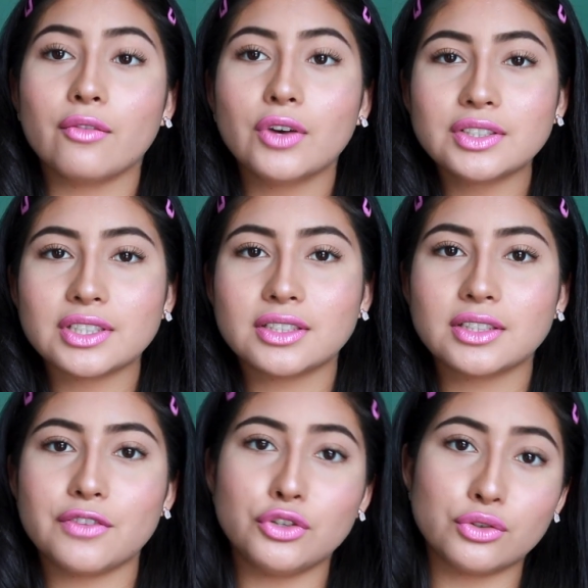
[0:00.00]

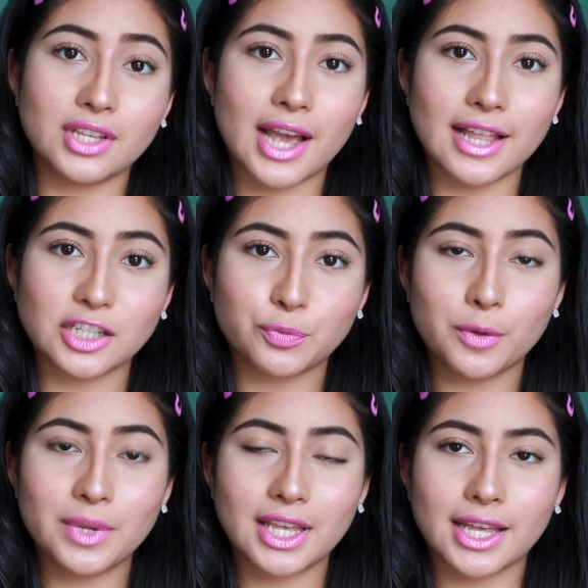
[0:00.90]
Versus if you use the eyelash
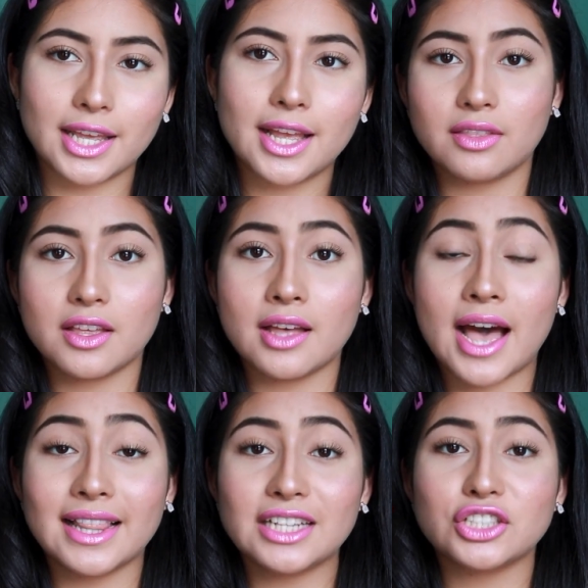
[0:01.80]
perming kit, the
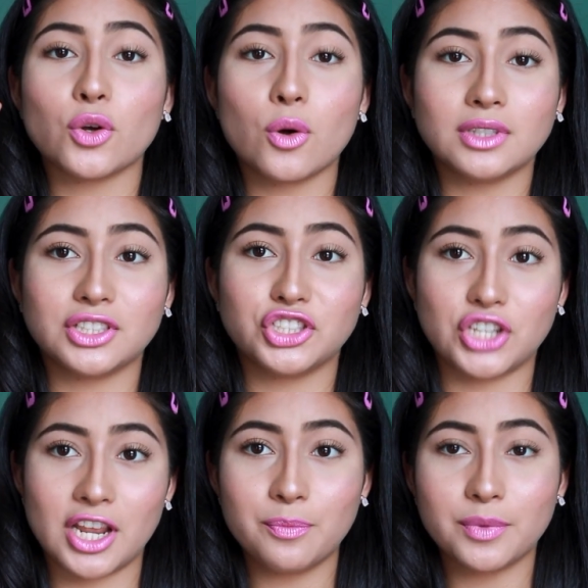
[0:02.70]
eyelashes hold its
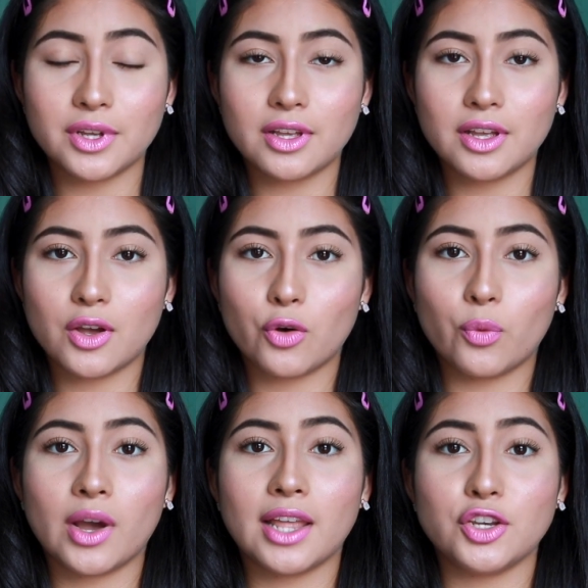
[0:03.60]
shape
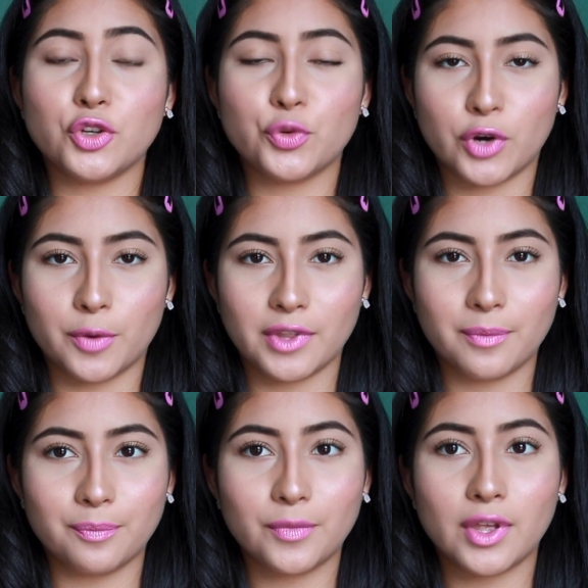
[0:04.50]
when you perm
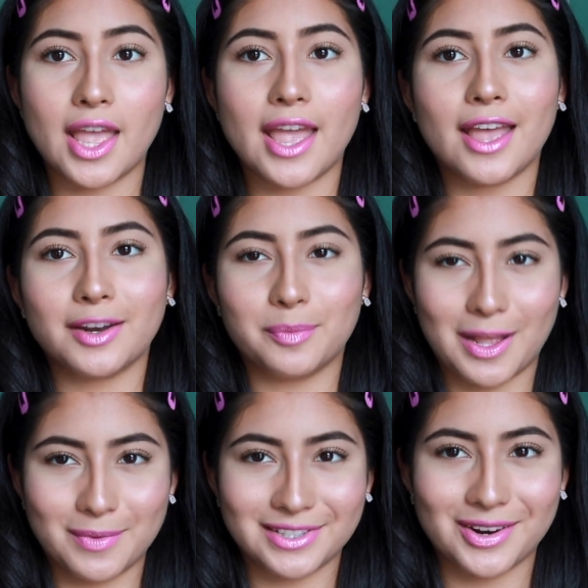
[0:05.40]
them and
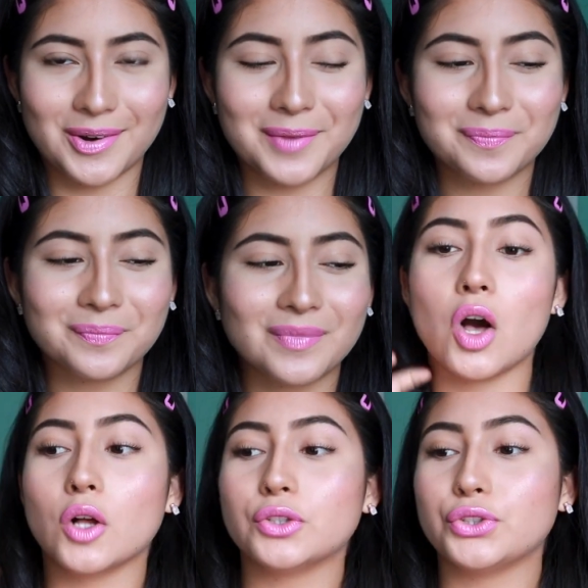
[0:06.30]
apply mascara.
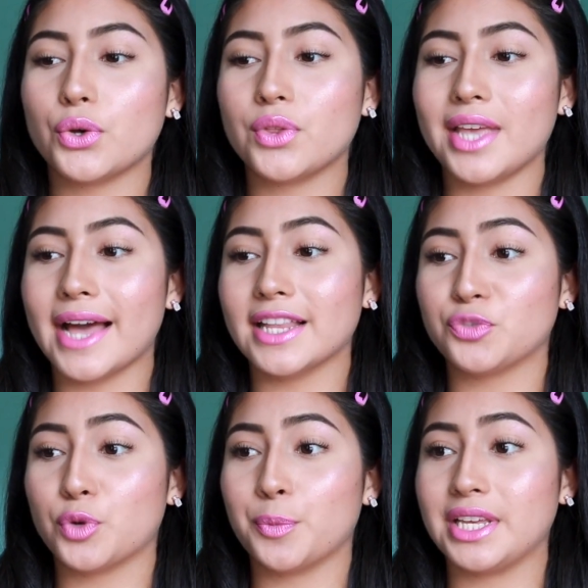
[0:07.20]
Also, the
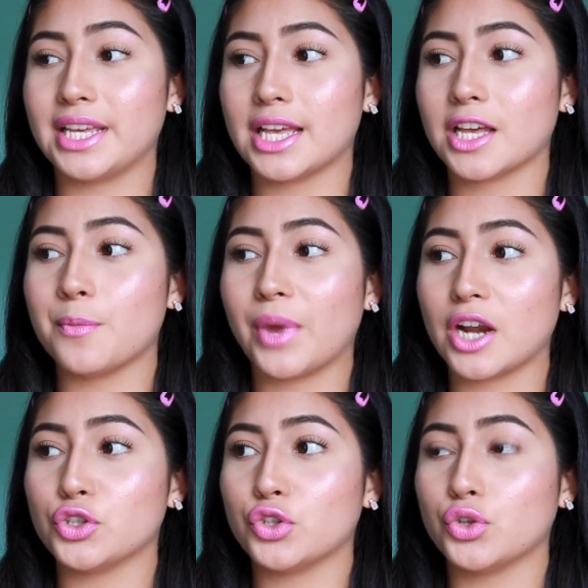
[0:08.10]
eyelash perming kit
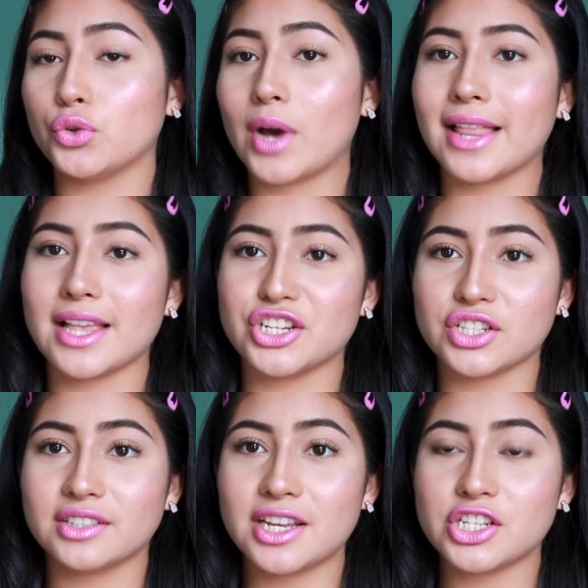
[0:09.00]
compared to eyelash
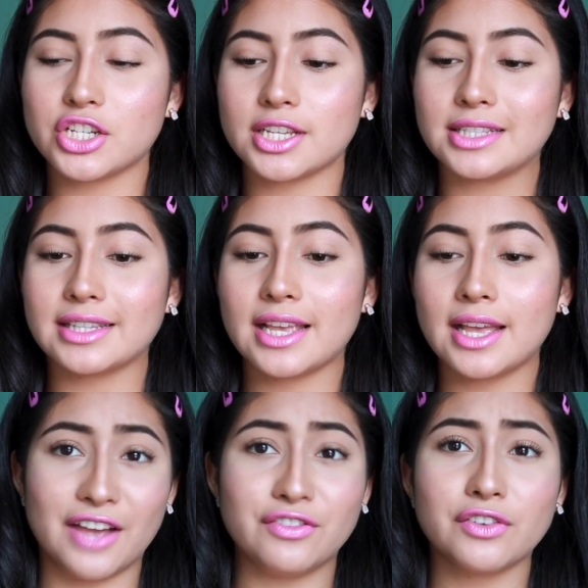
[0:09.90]
extensions.
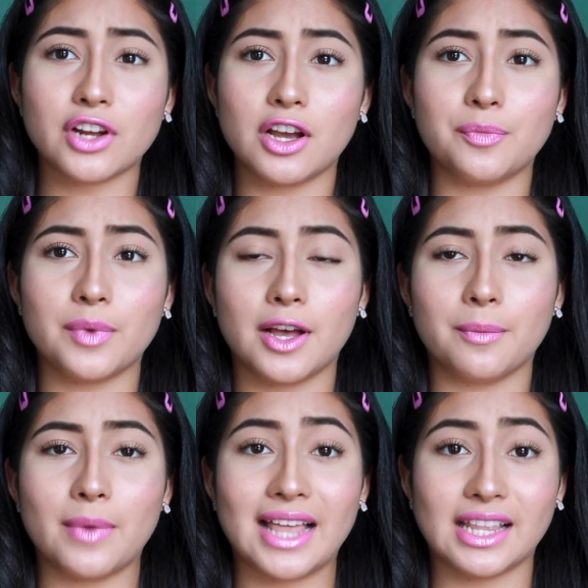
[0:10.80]
I've never gotten
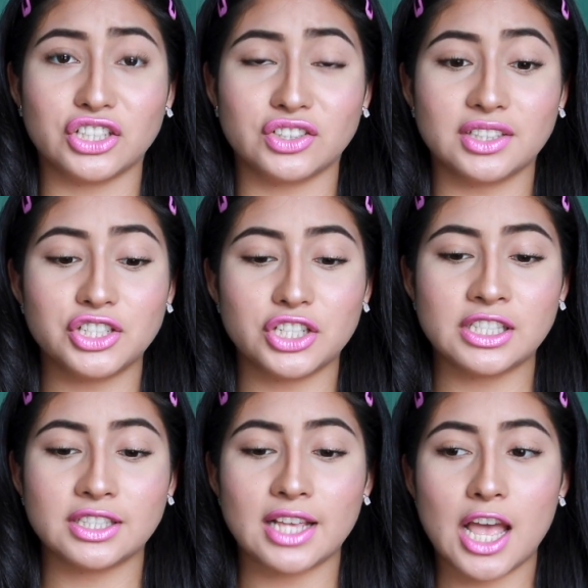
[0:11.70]
eyelash
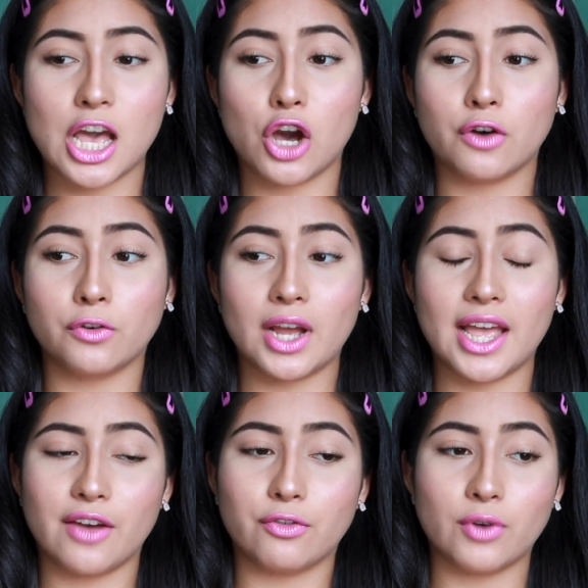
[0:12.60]
extensions. However, I
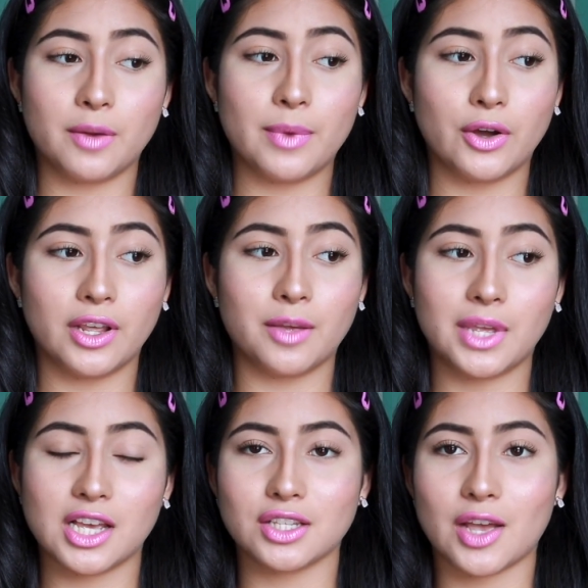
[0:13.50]
have read about it
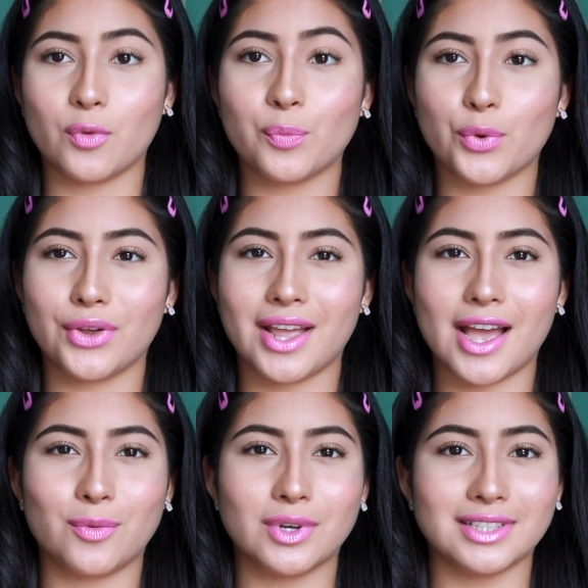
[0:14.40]
because at one point
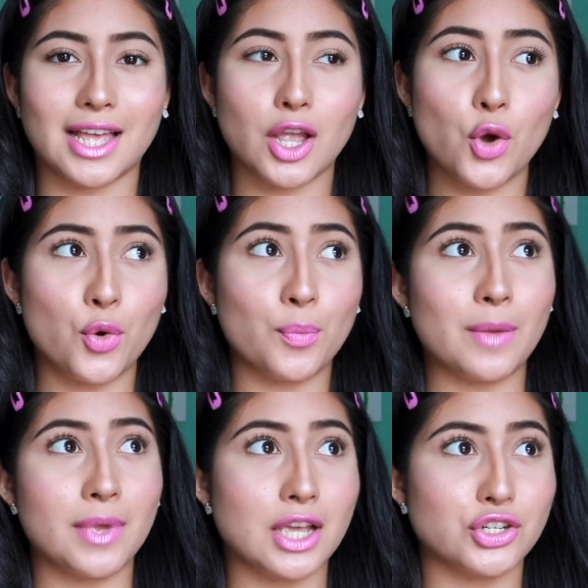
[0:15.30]
I was like, oh,
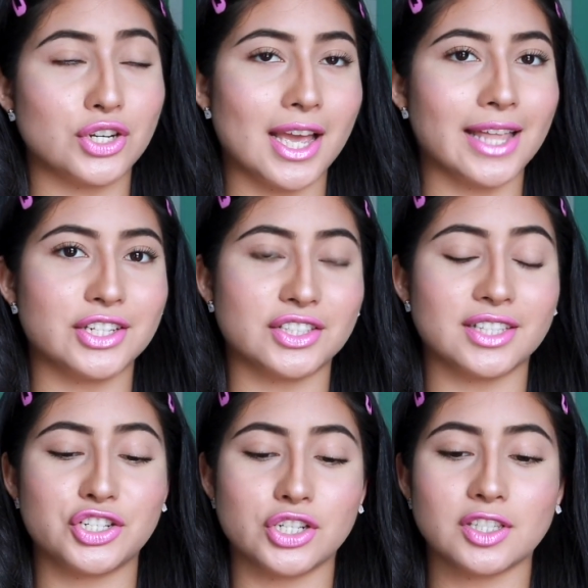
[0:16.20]
maybe I should get eyelash
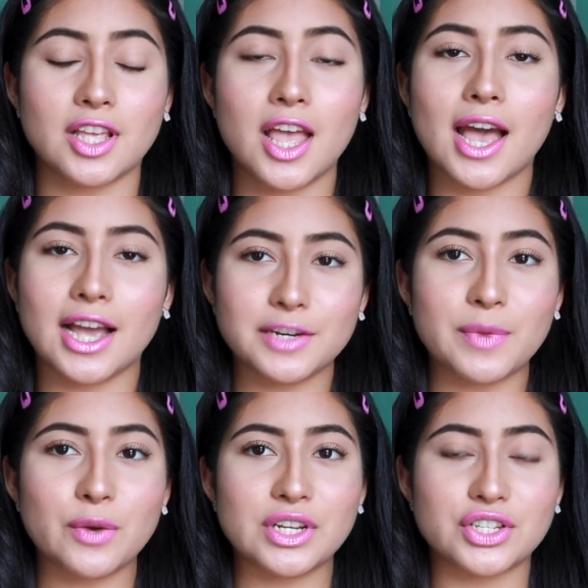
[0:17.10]
extensions. I did
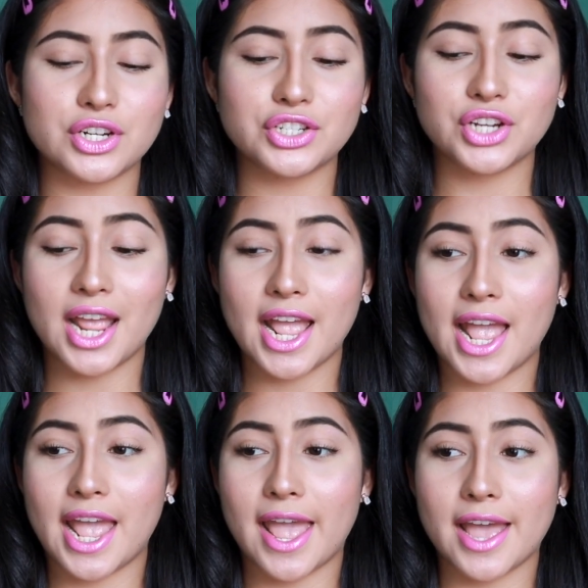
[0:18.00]
my research
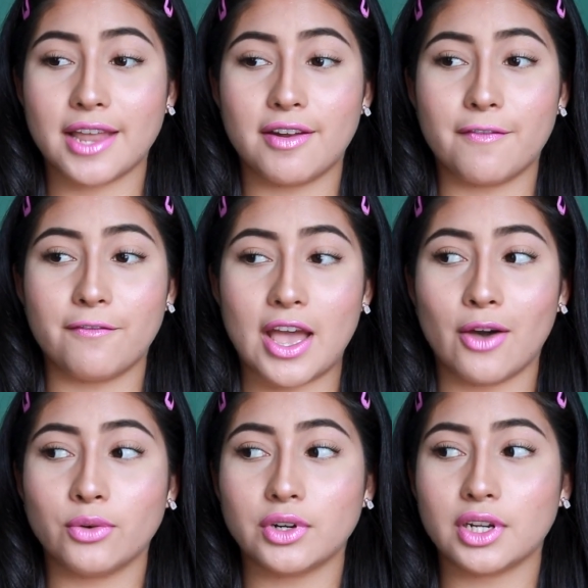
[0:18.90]
and
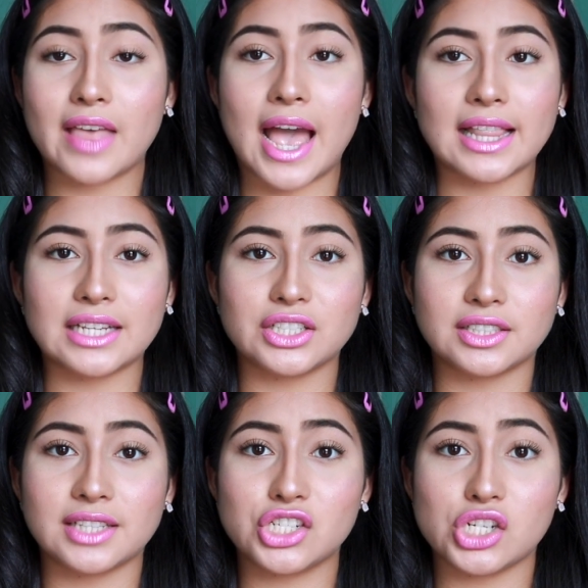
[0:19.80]
found that eyelash
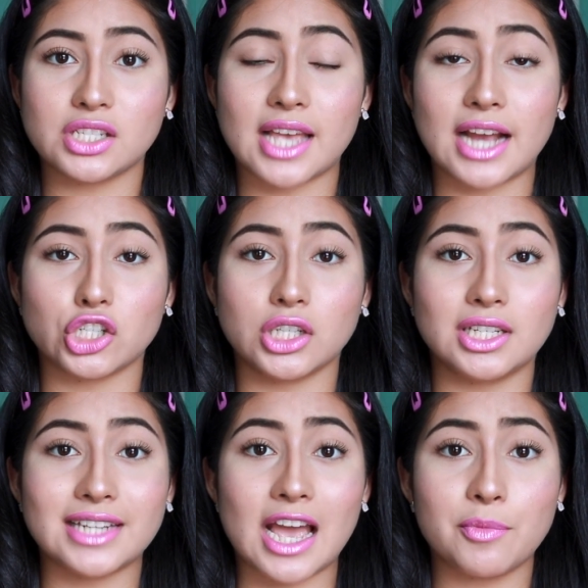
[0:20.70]
extensions actually
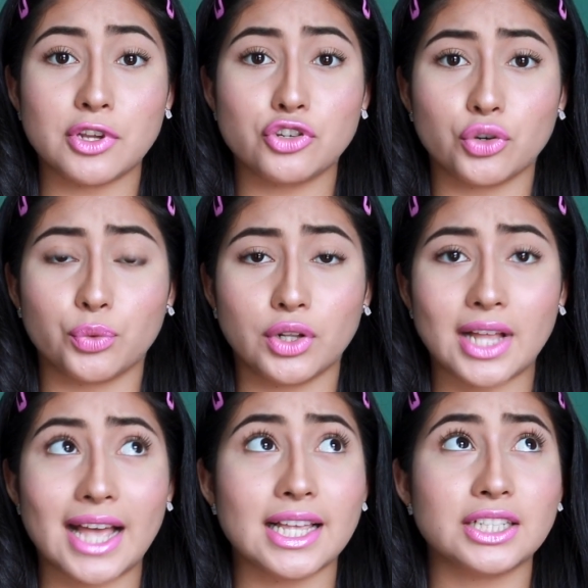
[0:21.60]
damage your real
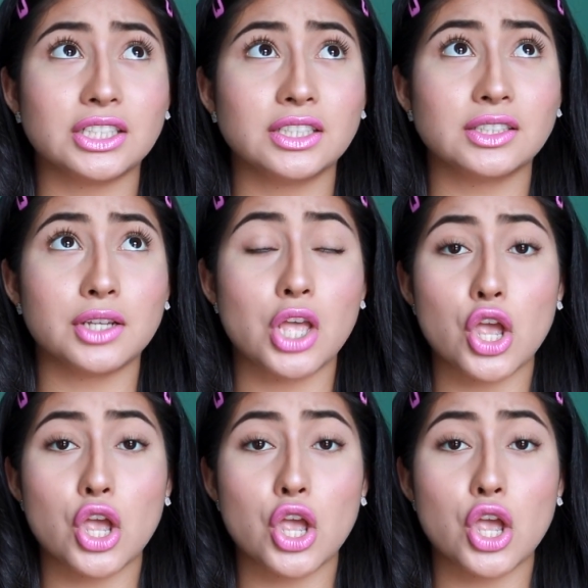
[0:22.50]
eyelashes.